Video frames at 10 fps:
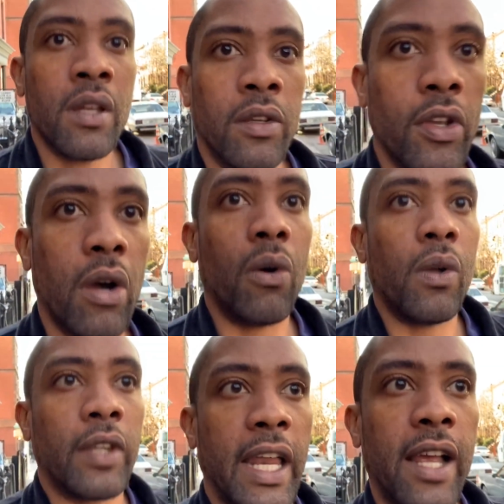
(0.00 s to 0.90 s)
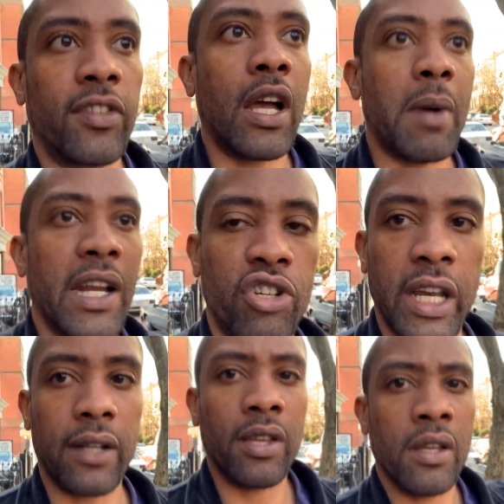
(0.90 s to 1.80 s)
So the last time I
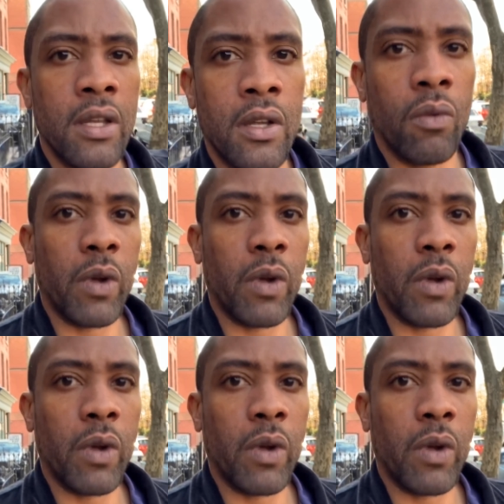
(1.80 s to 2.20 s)
checked, when